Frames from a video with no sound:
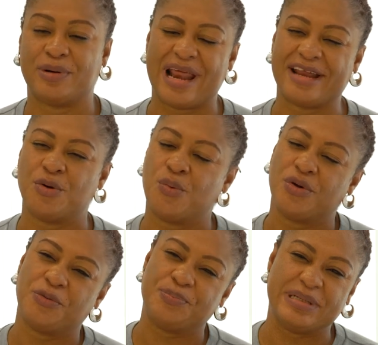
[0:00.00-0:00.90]
but I don't
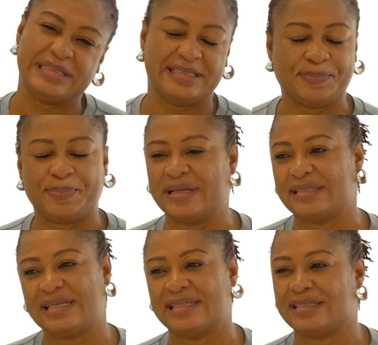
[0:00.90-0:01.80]
want to be
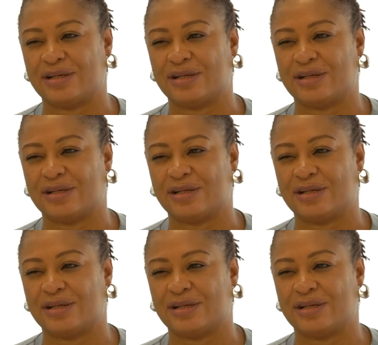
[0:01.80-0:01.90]
dependent